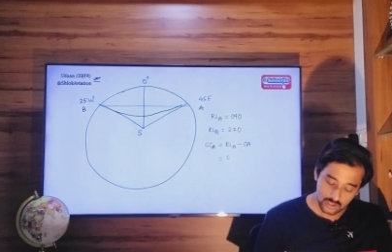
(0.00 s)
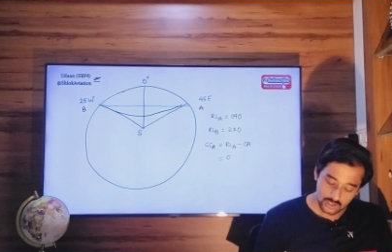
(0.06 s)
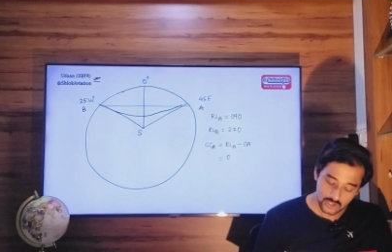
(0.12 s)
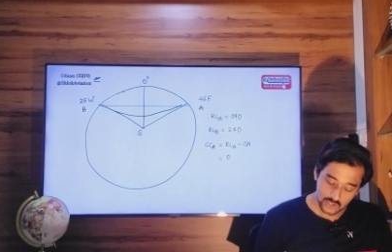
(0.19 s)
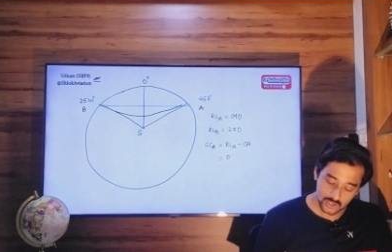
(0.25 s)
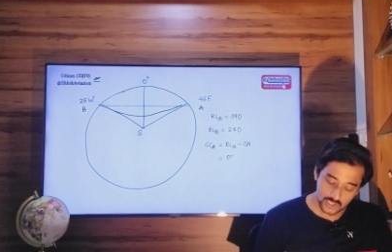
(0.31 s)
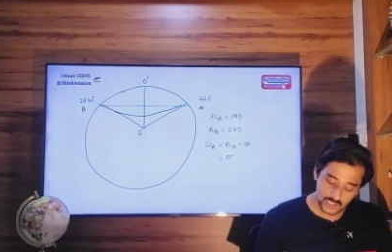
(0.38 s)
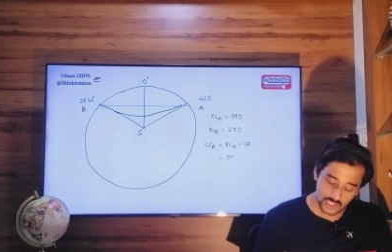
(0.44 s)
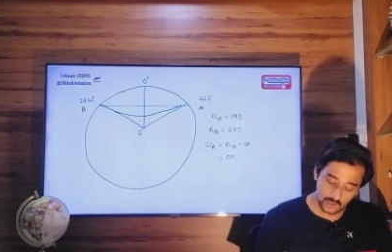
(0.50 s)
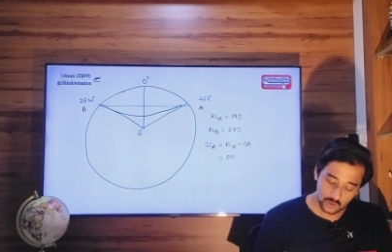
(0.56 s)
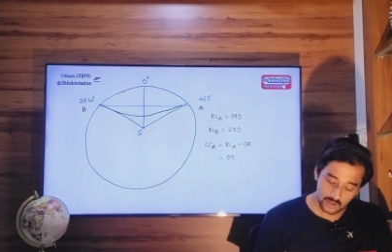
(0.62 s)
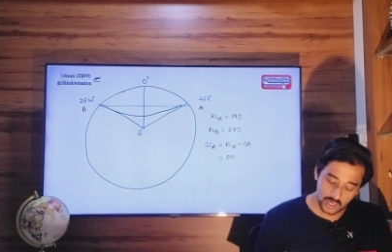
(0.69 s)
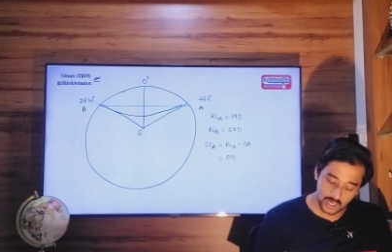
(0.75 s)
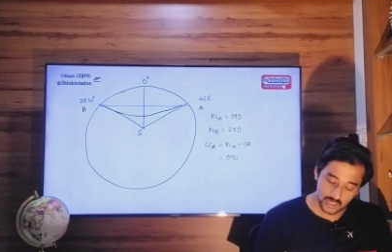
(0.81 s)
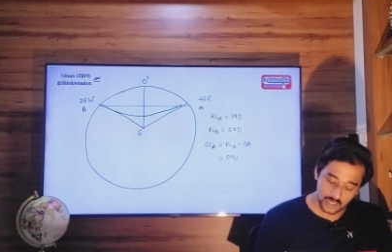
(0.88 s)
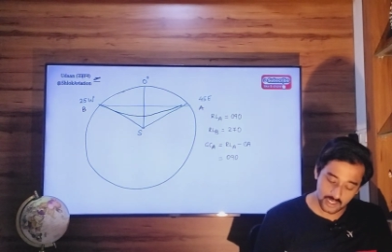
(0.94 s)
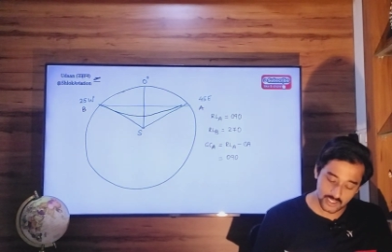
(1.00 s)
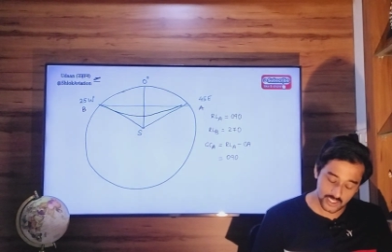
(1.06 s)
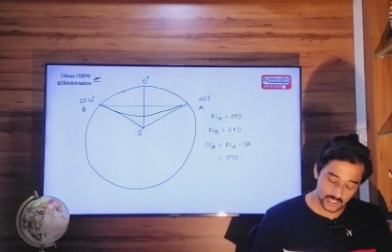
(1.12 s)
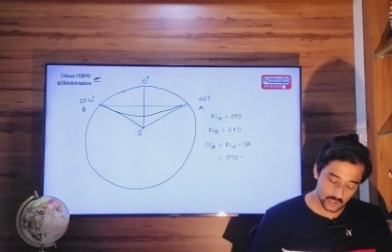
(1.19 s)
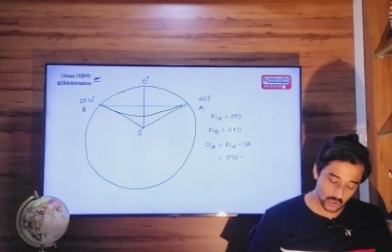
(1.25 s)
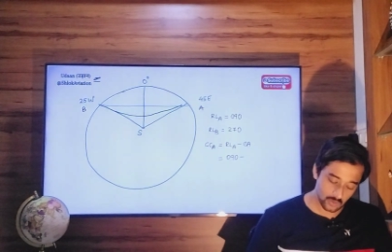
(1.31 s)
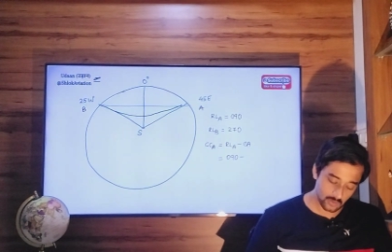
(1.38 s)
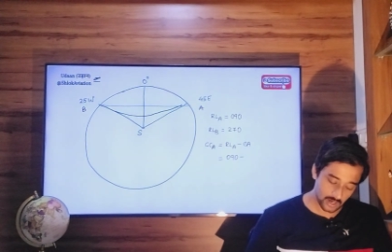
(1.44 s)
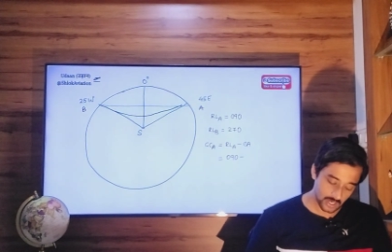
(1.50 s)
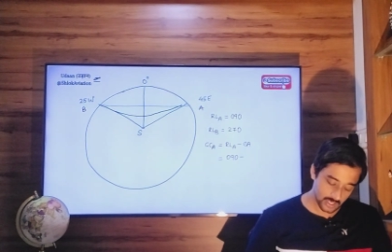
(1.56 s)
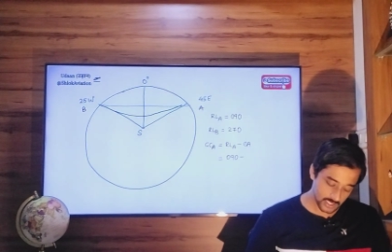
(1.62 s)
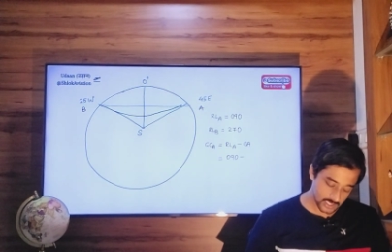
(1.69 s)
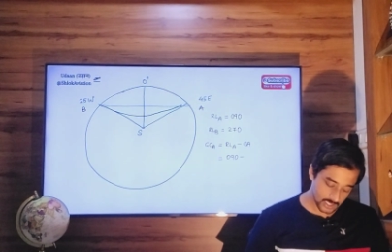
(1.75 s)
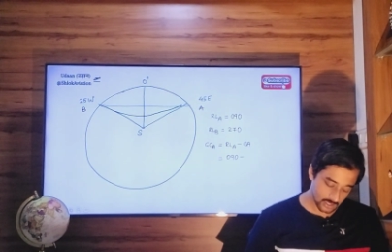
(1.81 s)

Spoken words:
So 0, 9, 0 minus